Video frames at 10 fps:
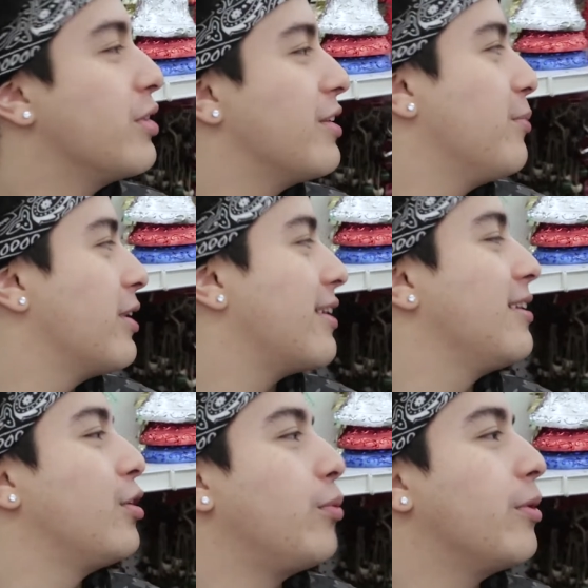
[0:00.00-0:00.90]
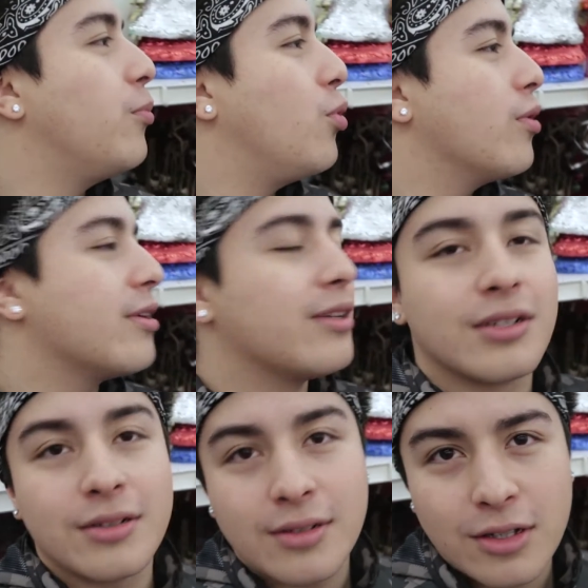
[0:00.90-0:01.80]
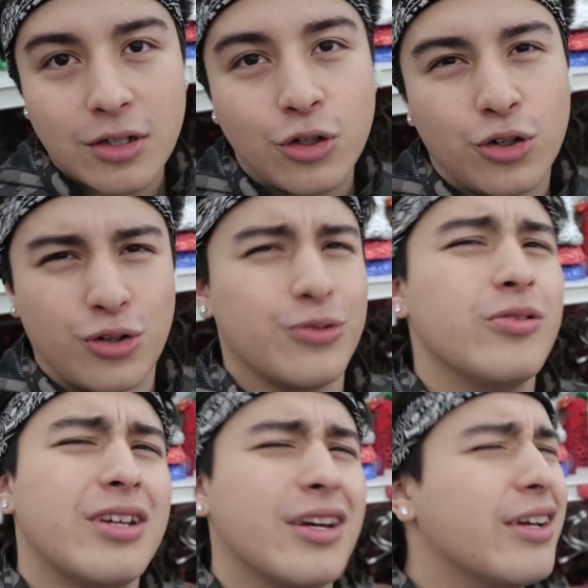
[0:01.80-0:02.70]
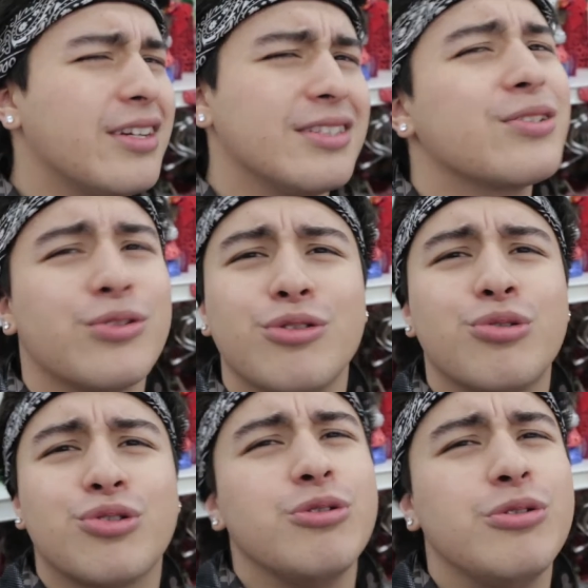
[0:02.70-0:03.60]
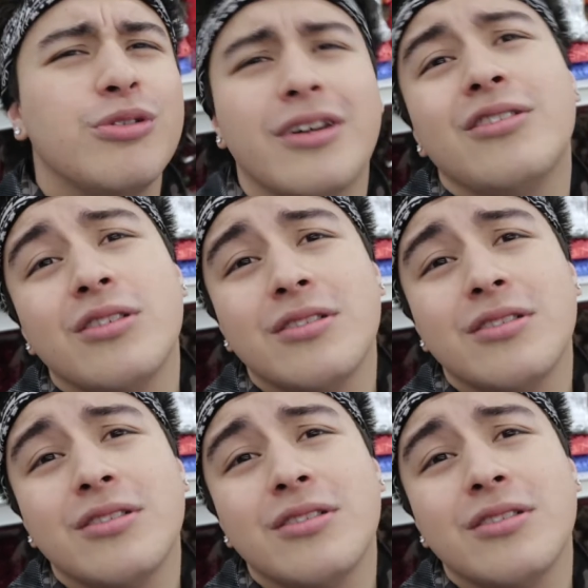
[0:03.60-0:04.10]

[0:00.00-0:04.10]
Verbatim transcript: we need to make it a little bit more curly, I guess, or neutral, I don't